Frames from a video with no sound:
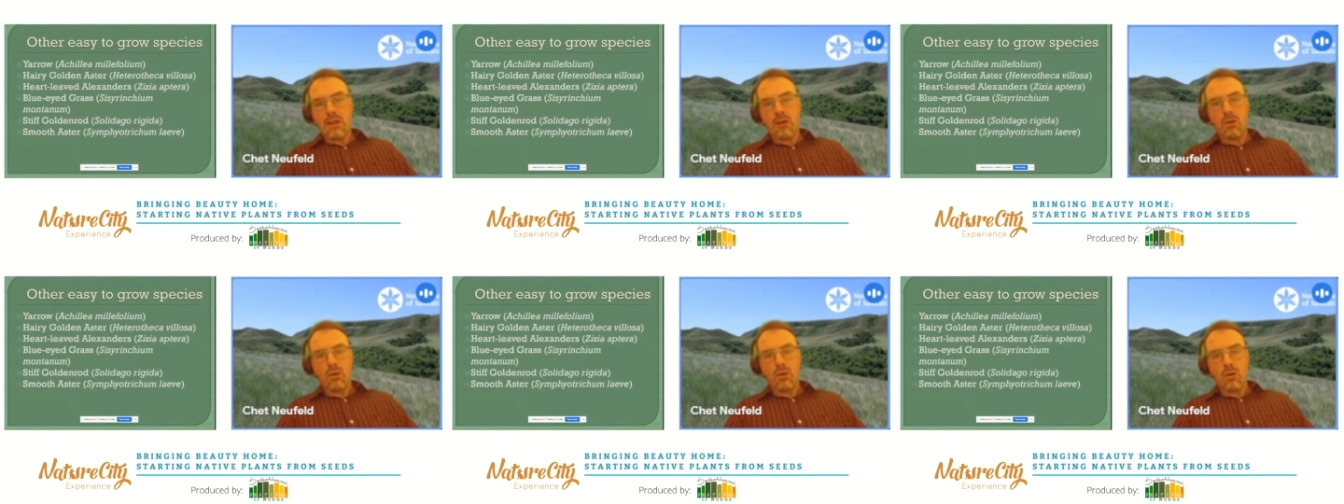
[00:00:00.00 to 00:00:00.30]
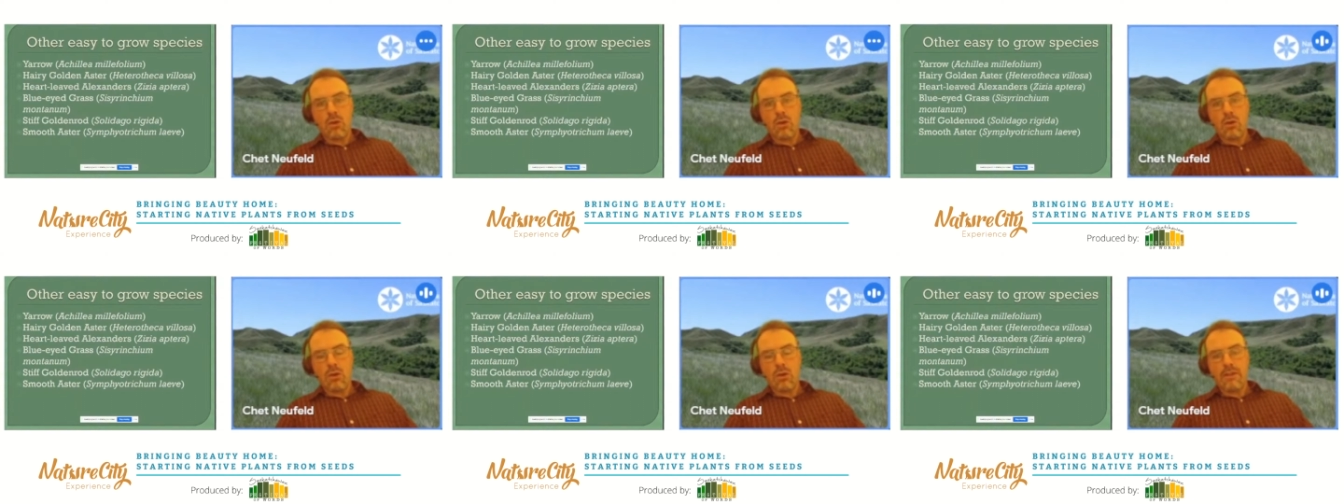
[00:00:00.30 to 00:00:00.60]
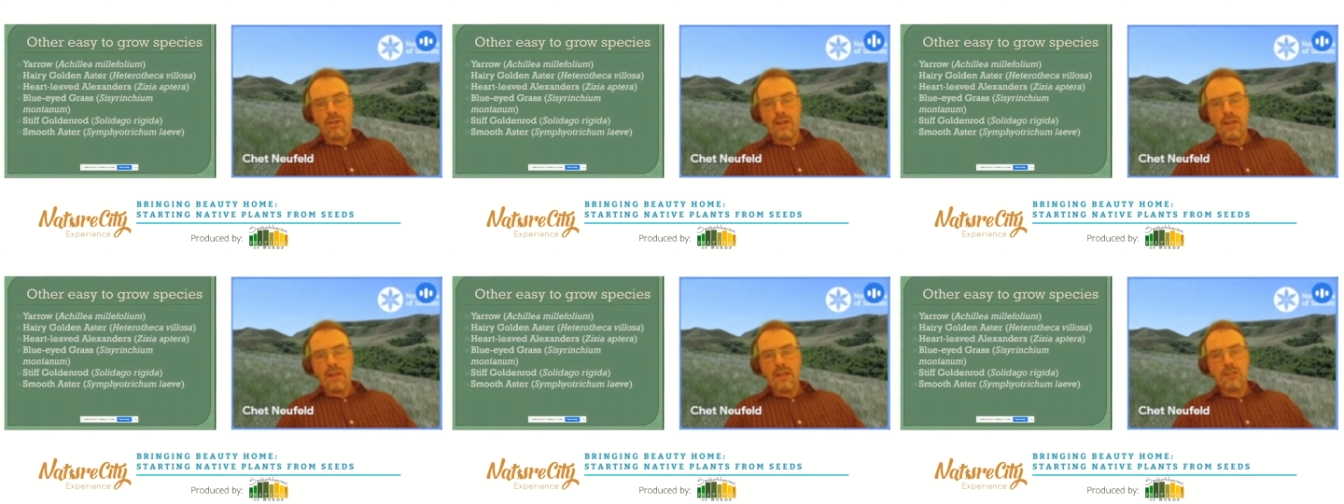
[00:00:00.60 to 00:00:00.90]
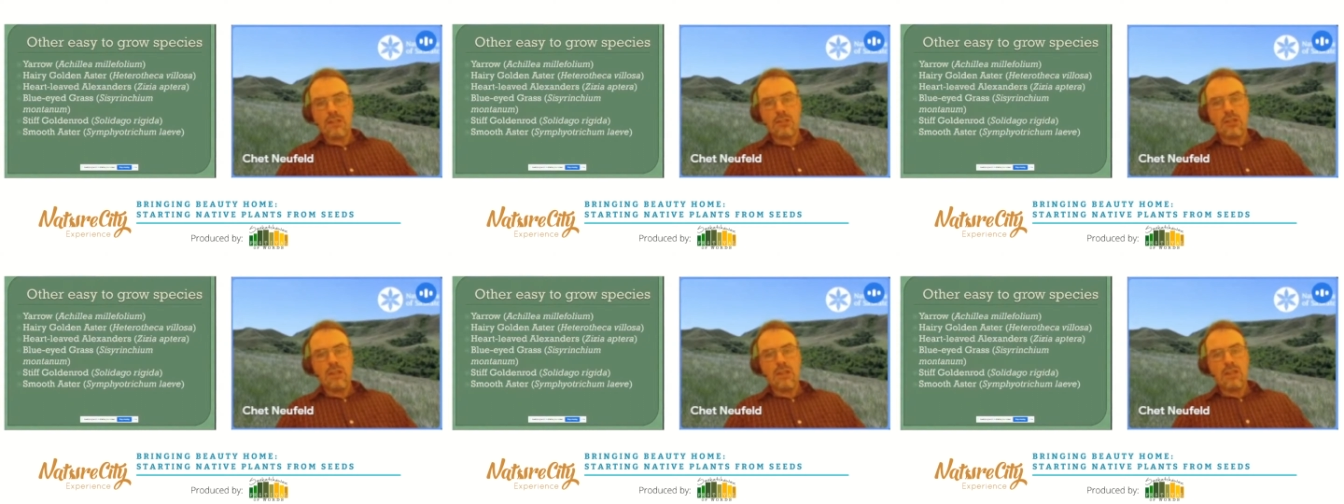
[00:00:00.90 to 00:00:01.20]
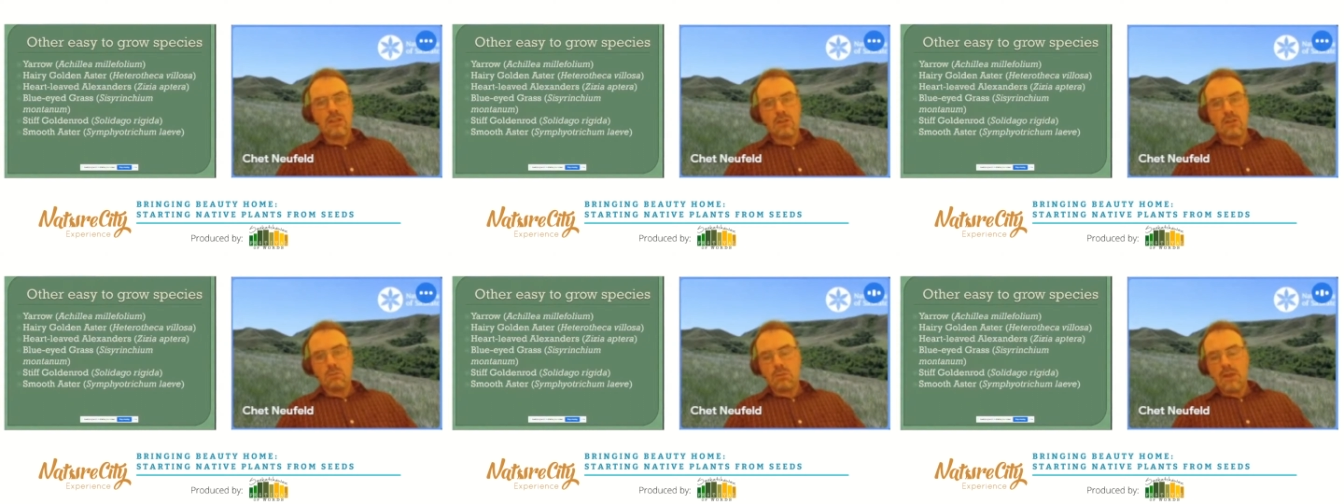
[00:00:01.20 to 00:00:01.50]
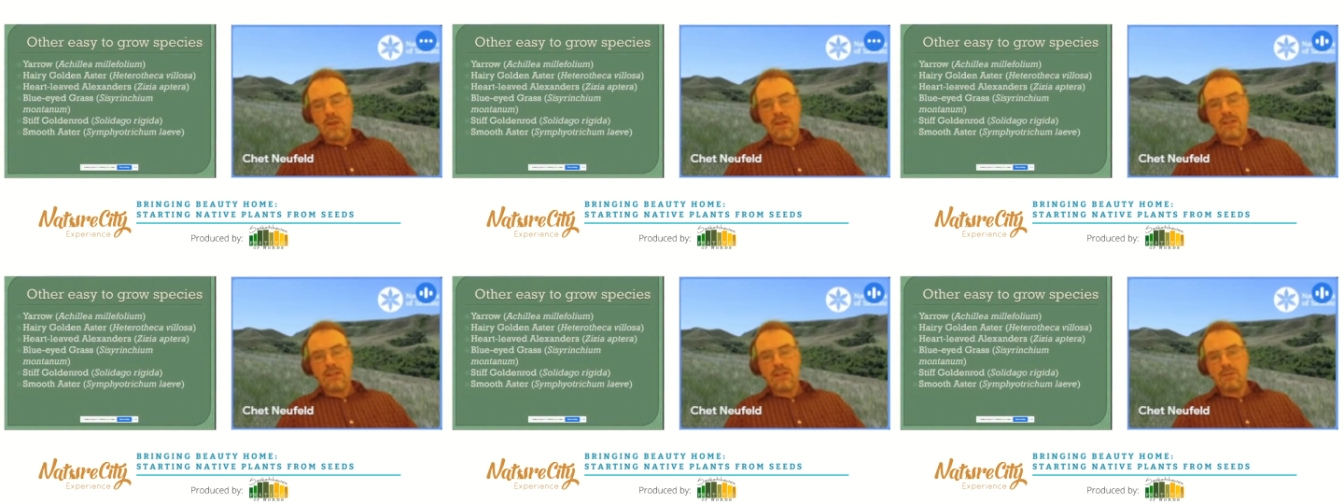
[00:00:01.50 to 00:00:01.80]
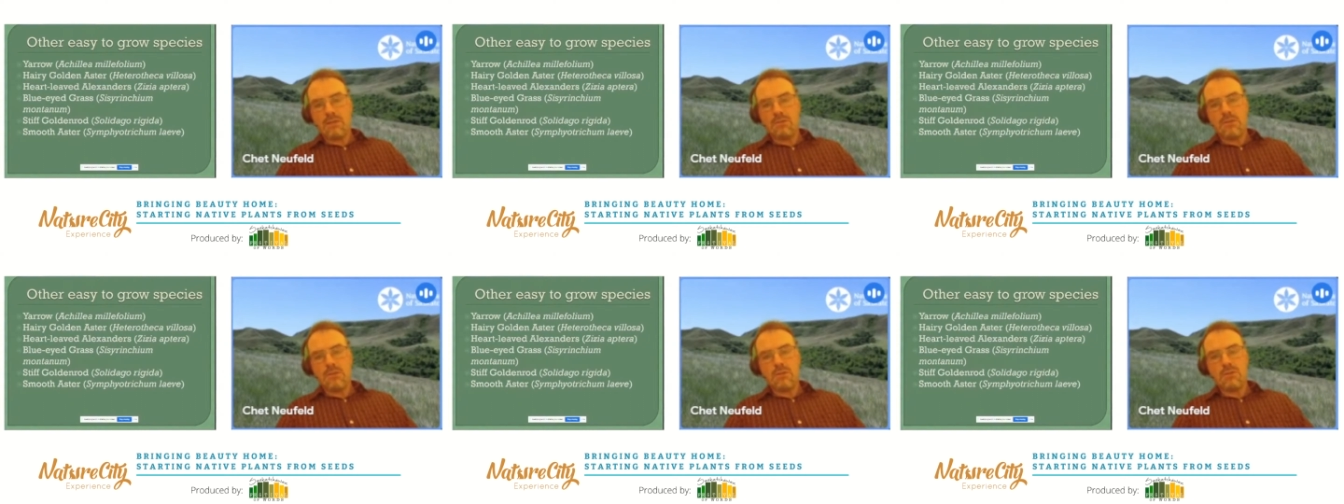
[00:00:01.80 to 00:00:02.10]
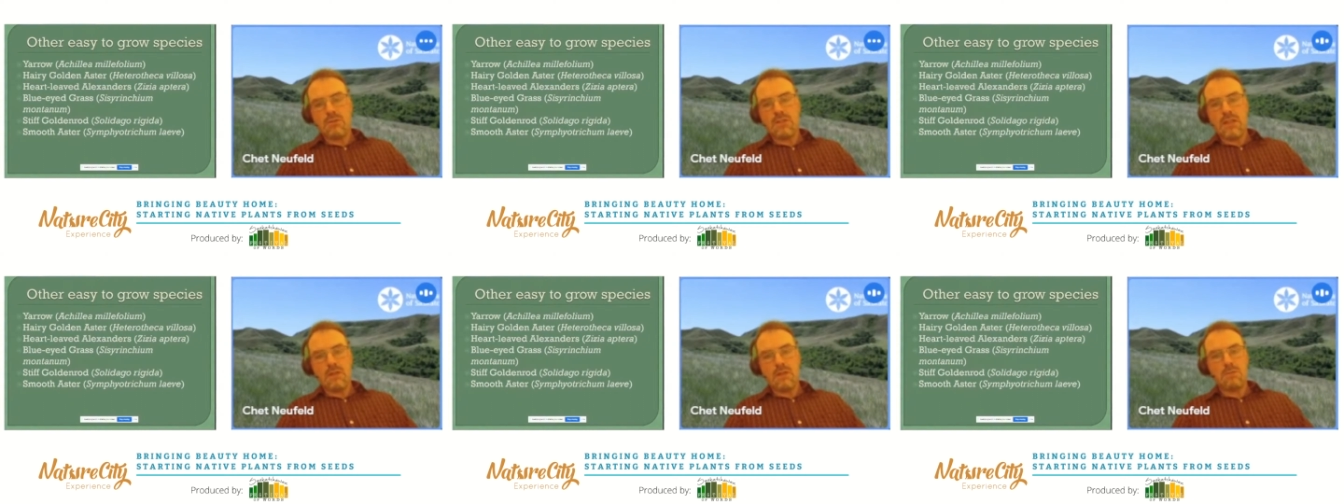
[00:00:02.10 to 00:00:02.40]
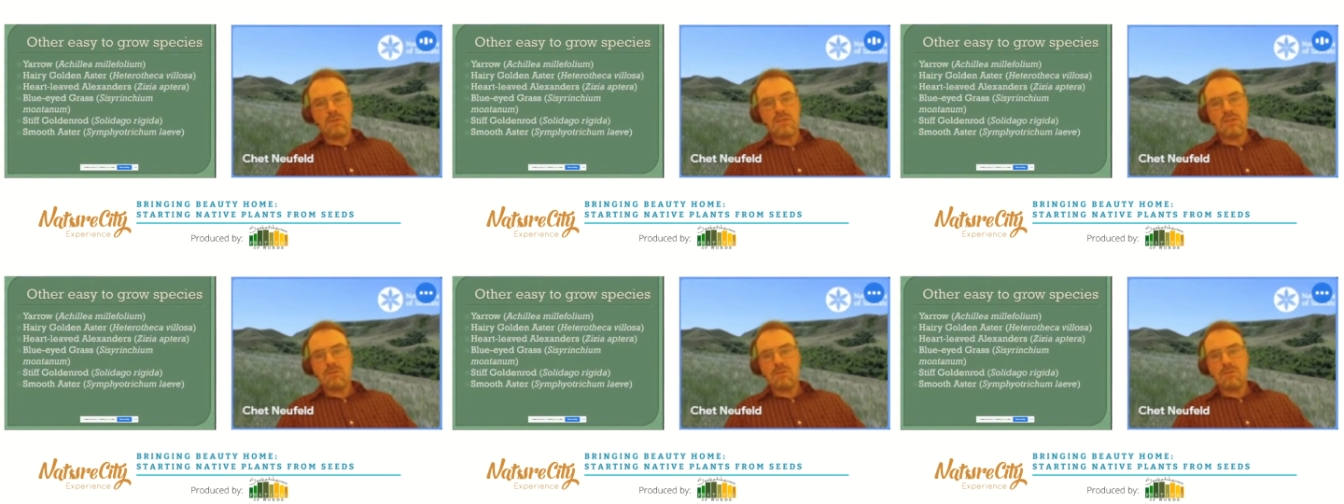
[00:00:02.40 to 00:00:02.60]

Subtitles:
1/4 of an inch, you're planting them too deep.